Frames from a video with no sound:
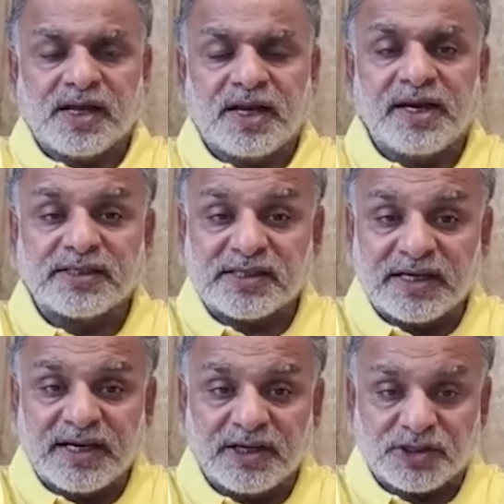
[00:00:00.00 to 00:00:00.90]
in a
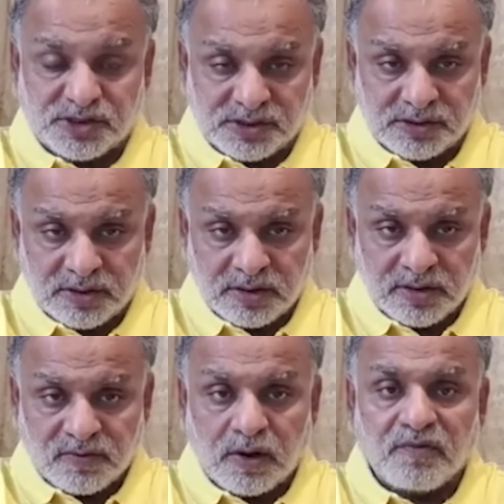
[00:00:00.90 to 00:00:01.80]
series,
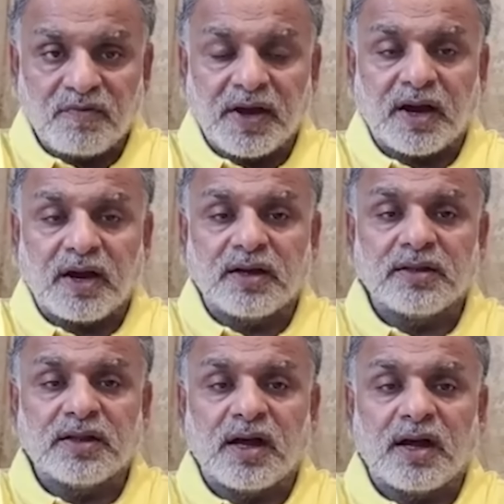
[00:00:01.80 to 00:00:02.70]
from
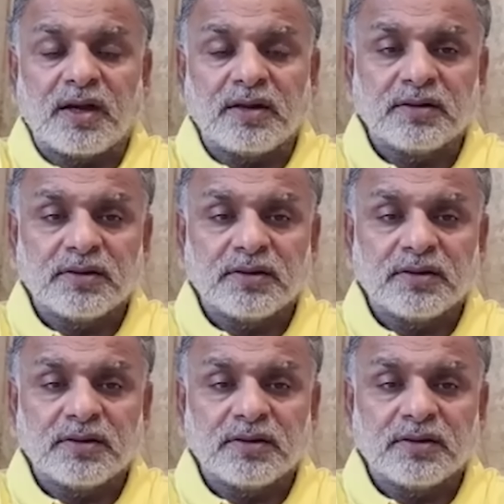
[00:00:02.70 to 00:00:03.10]
Vivekananda